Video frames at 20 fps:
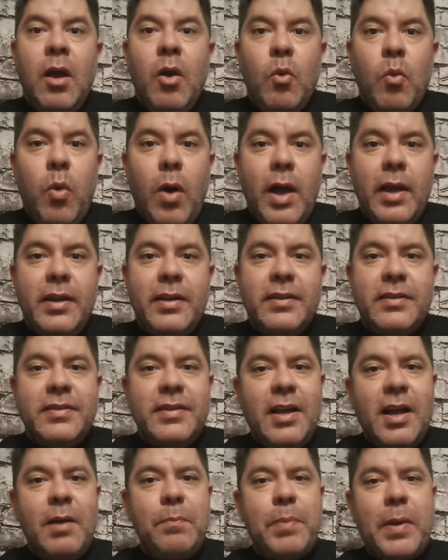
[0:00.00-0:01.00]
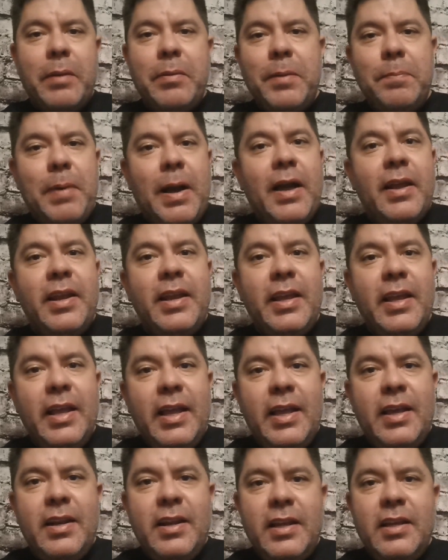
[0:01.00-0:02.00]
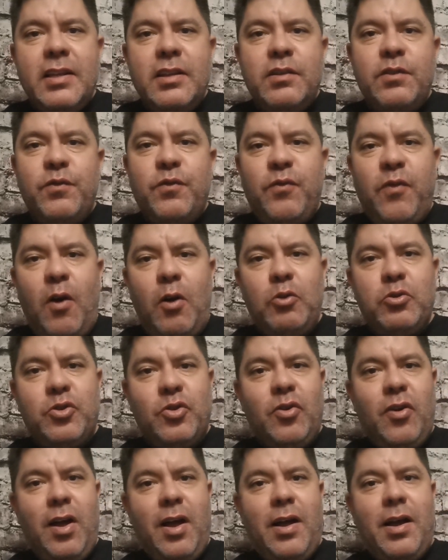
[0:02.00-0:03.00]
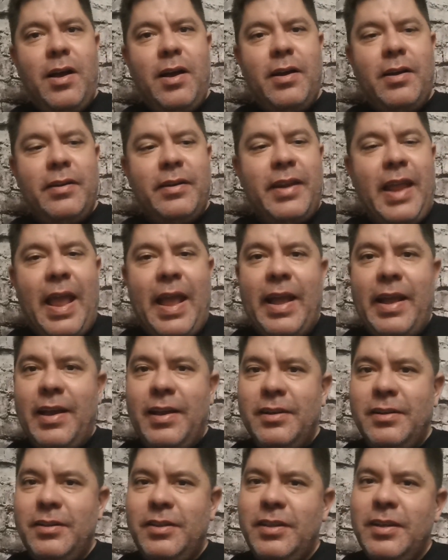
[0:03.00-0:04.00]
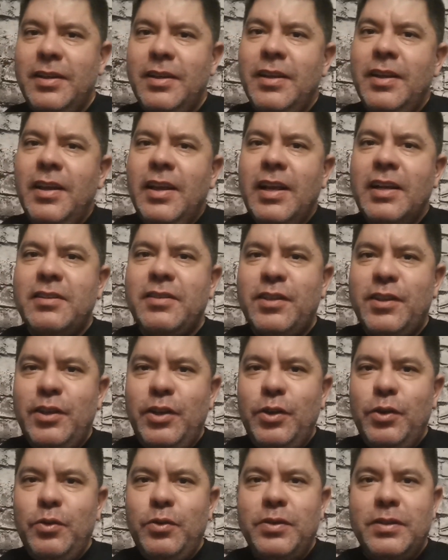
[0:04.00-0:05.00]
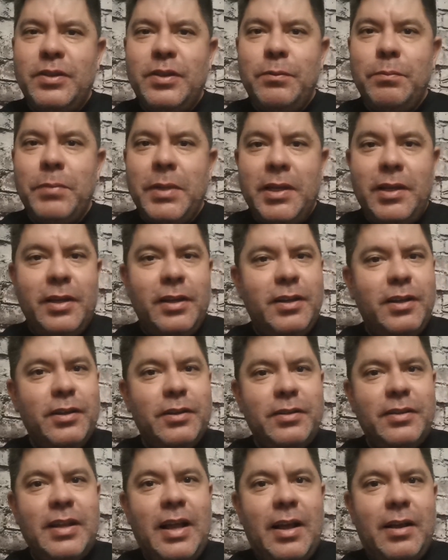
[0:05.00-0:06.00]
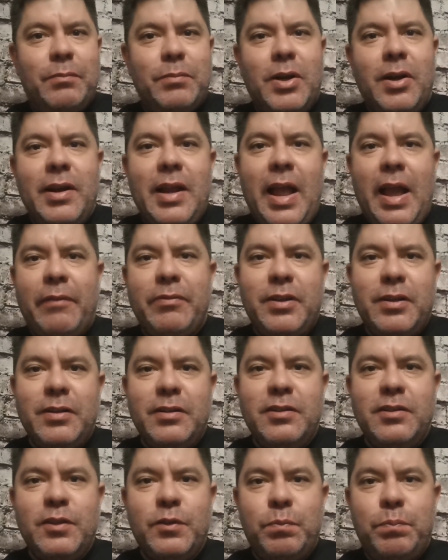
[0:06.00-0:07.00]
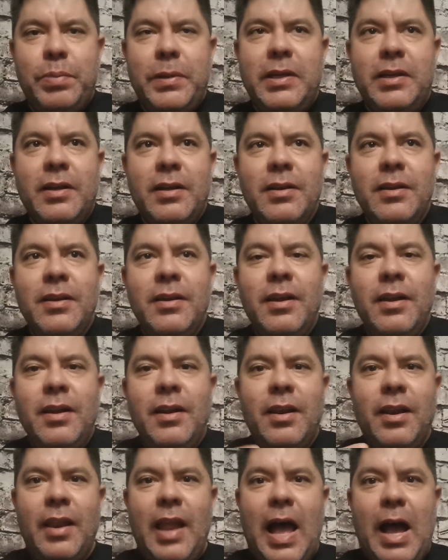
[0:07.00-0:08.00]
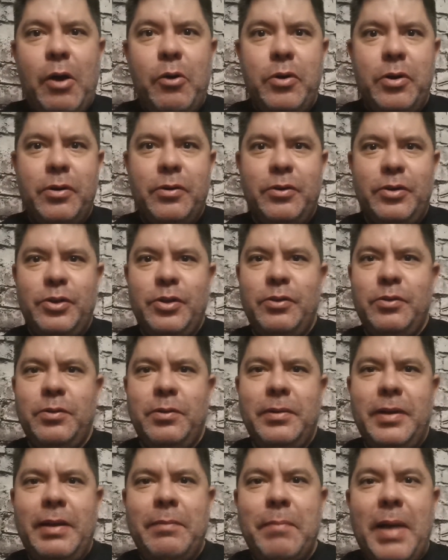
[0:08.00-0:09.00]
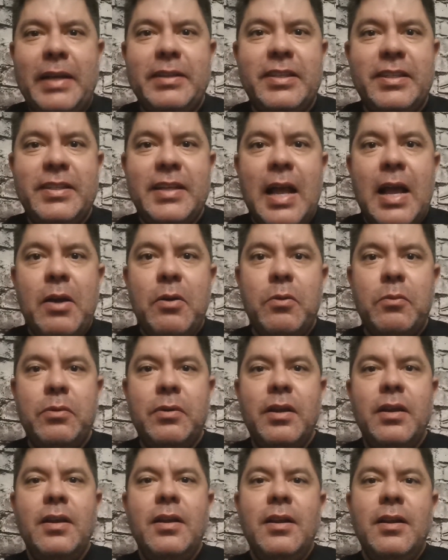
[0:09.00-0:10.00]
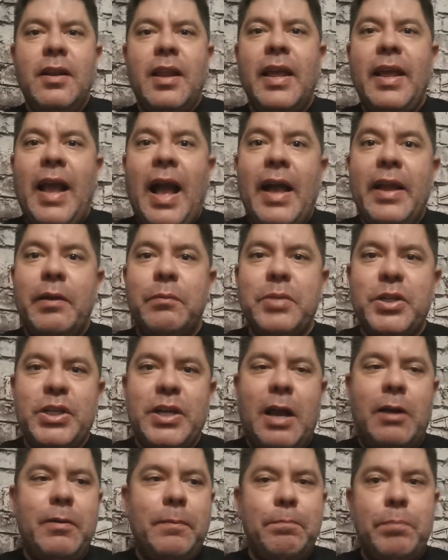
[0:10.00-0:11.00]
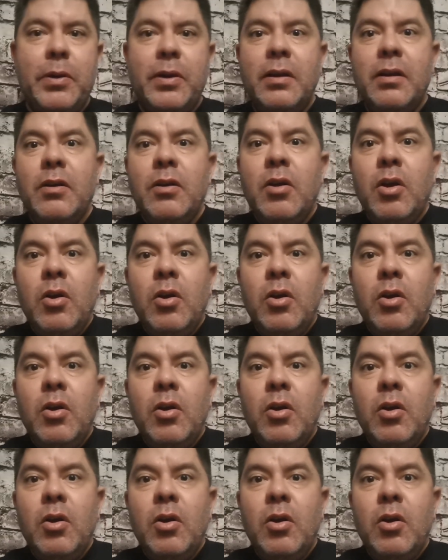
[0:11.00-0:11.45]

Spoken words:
What is up, everybody? It is Voltron, and excuse me because I'm gonna have to speak louder, so it might sound like I am shouting, but